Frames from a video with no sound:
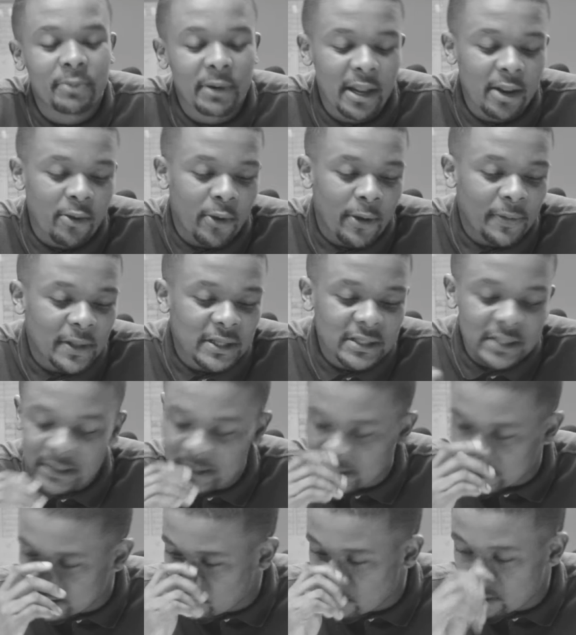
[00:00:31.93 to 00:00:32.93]
But anyway,
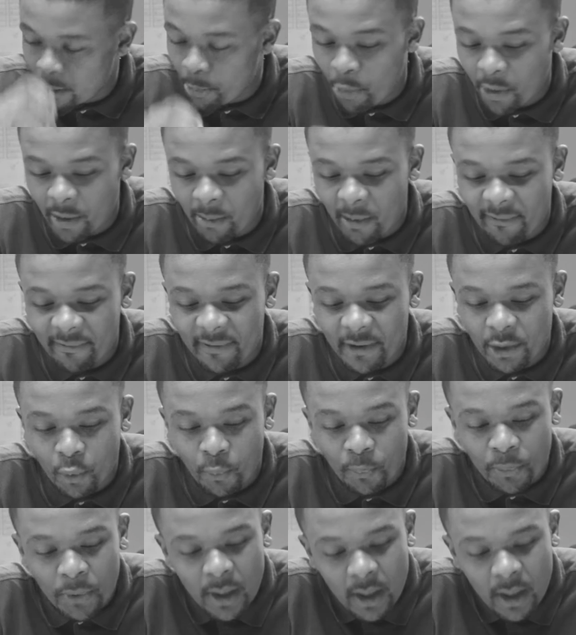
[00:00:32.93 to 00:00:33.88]
it's not the point of my video.